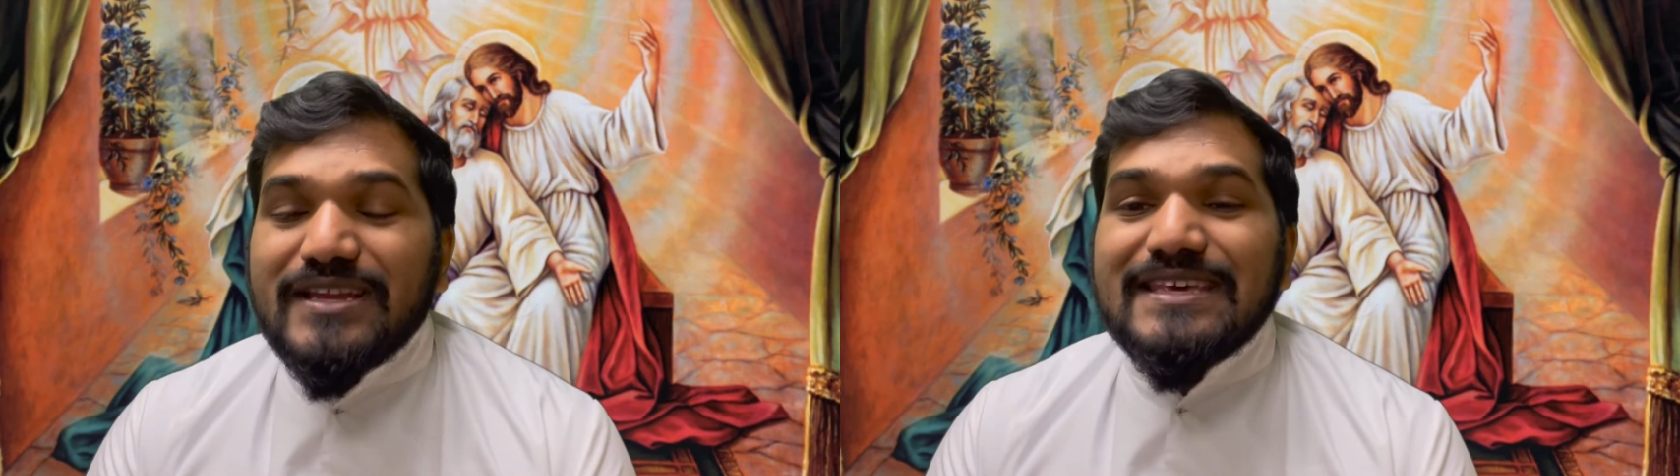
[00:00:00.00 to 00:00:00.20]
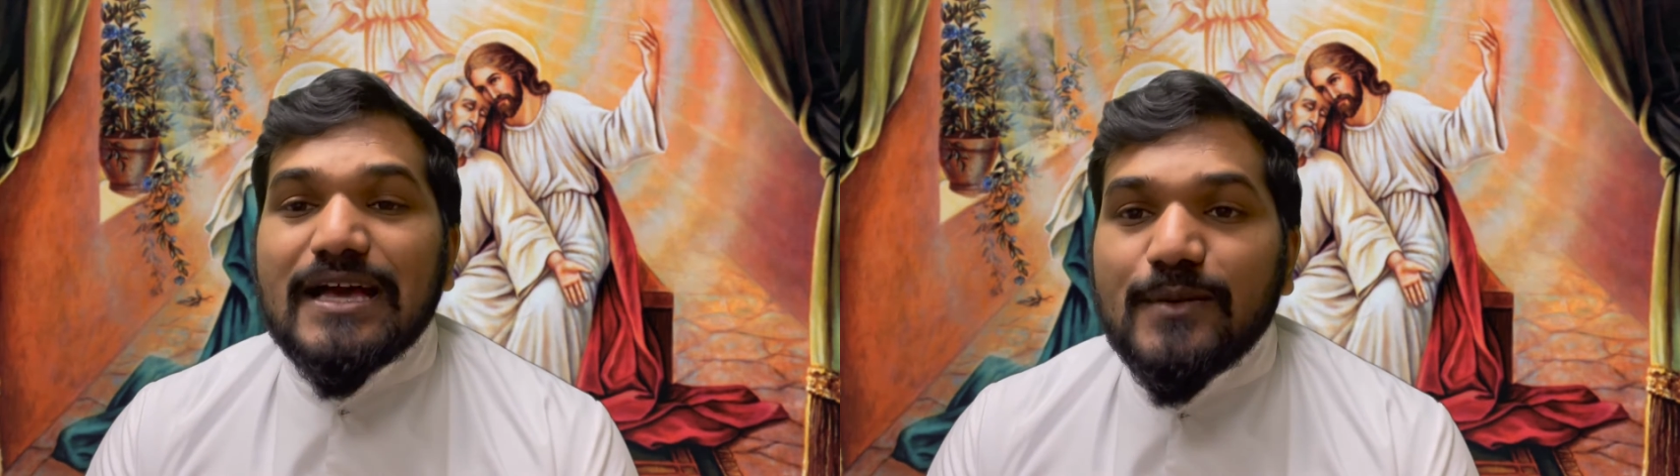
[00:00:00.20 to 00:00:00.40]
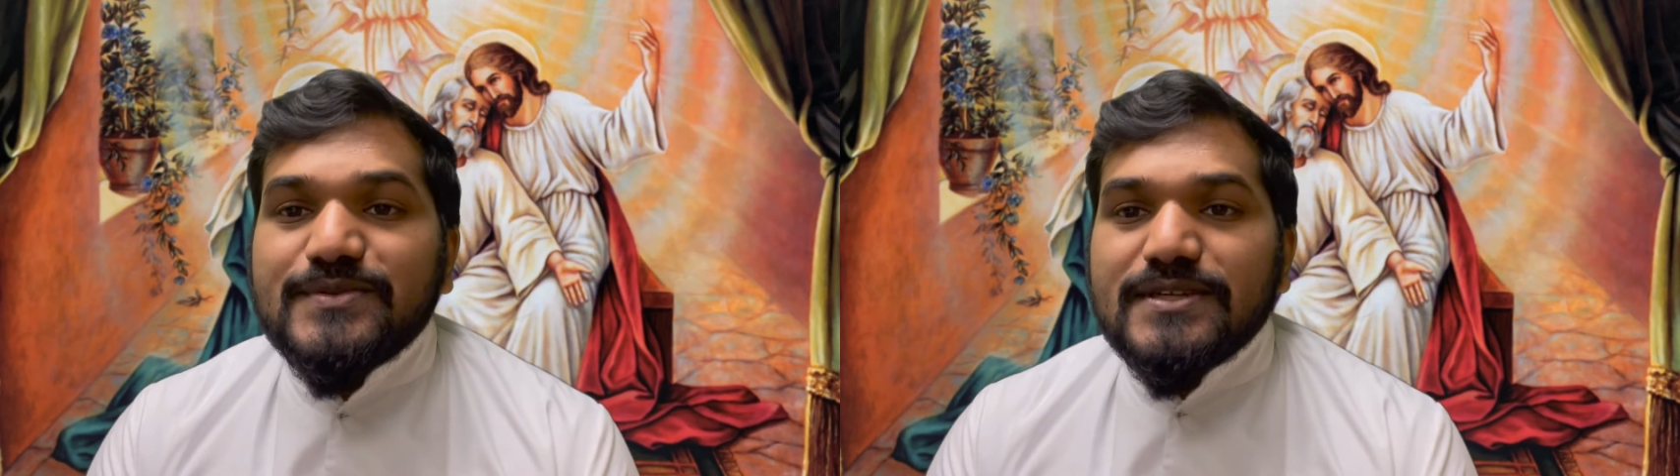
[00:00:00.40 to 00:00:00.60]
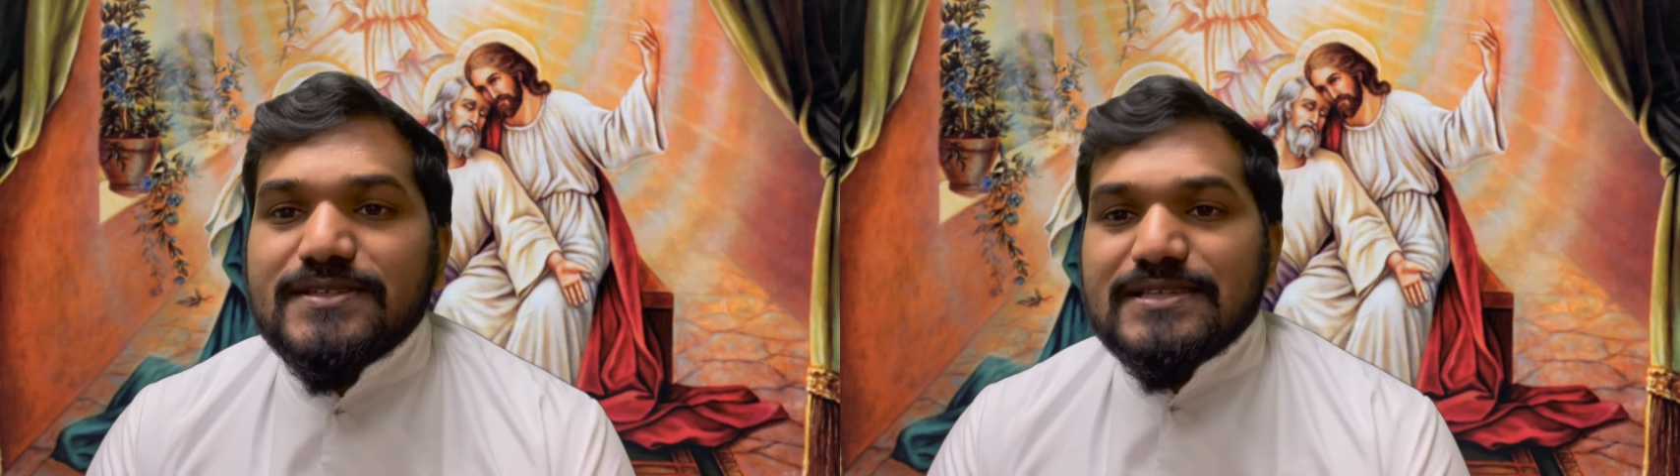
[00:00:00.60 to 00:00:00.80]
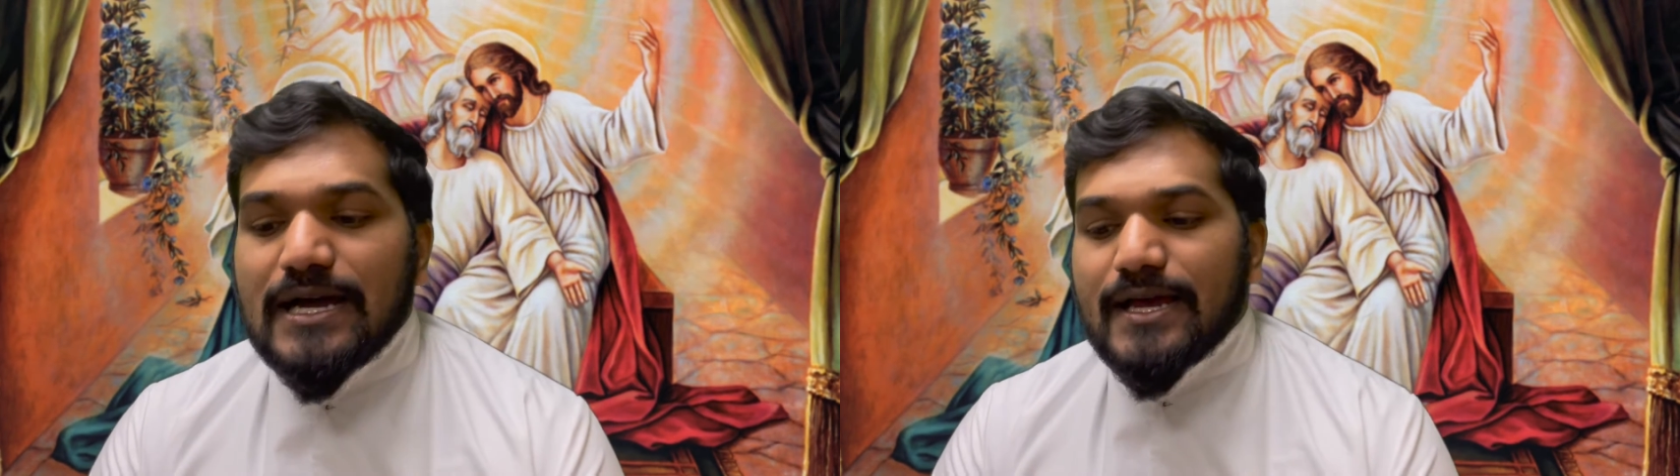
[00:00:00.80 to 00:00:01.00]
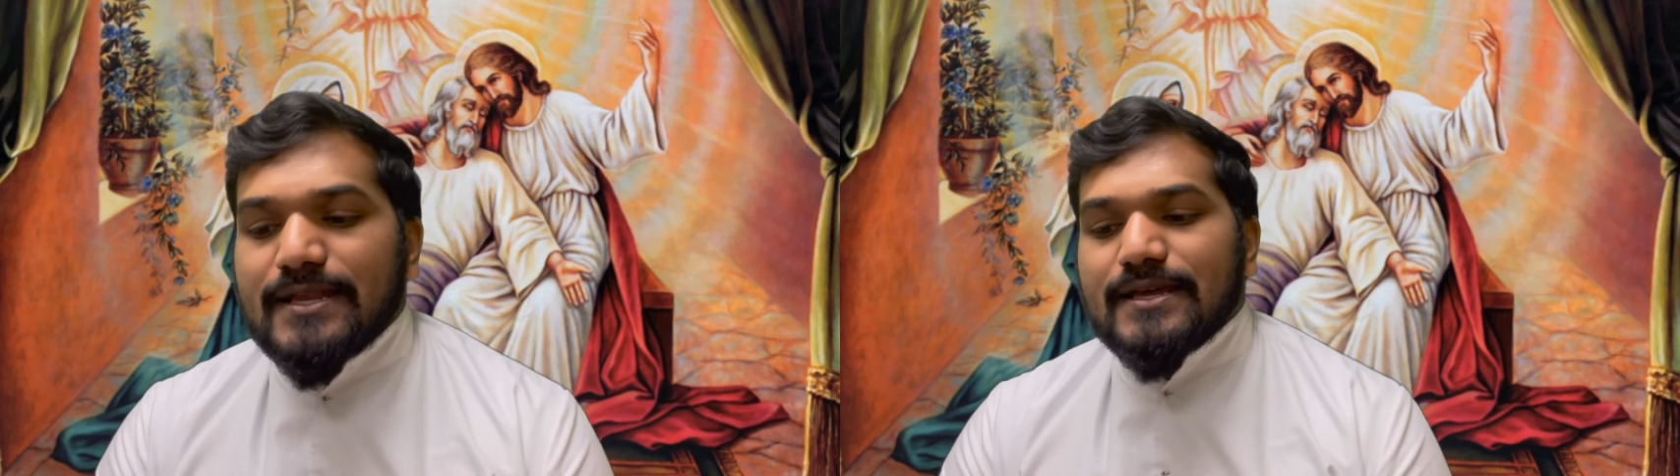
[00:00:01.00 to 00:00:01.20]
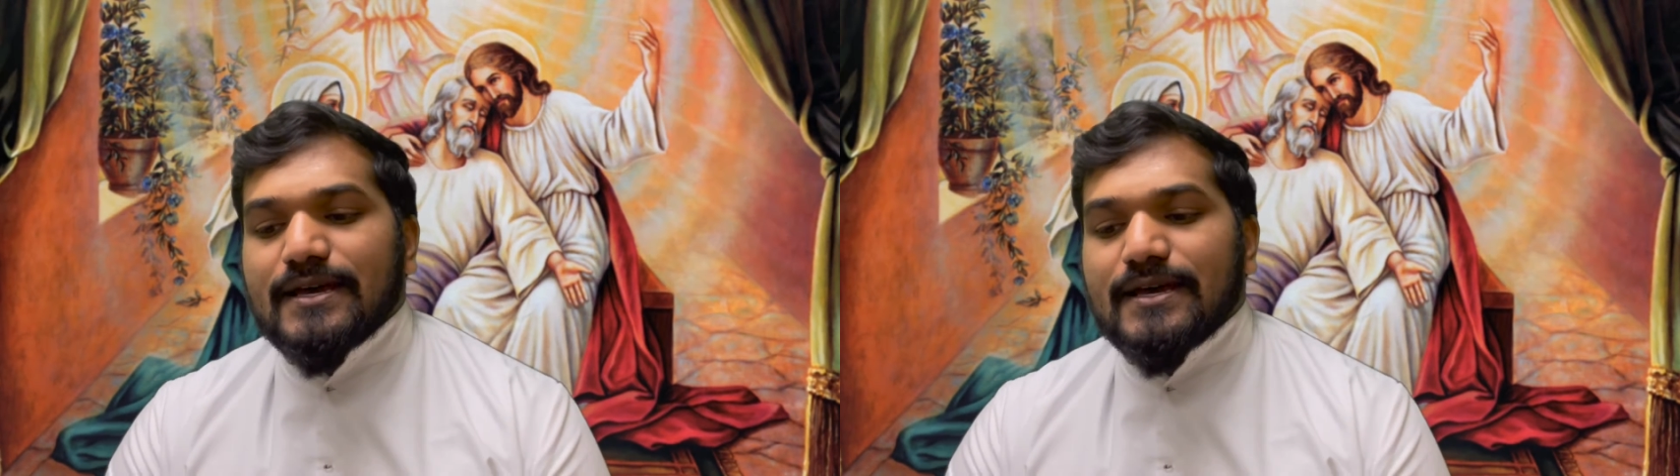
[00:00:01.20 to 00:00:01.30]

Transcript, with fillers: he helps us guide